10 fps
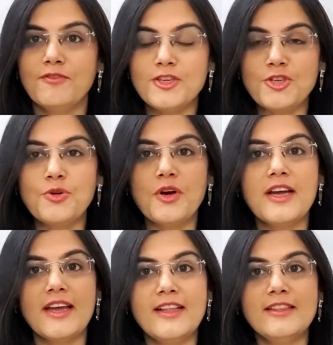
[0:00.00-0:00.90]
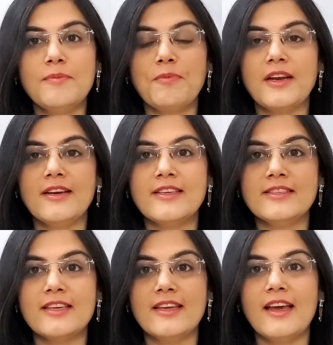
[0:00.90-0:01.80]
Wish you a healthy
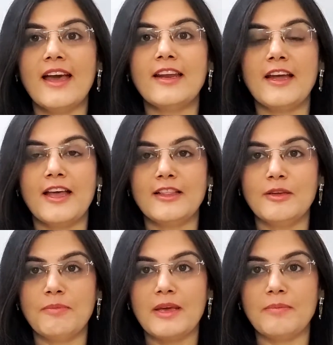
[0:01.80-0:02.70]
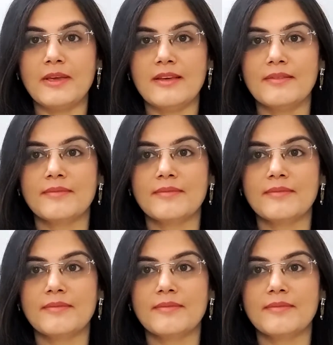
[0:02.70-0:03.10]
pregnancy and a healthy baby.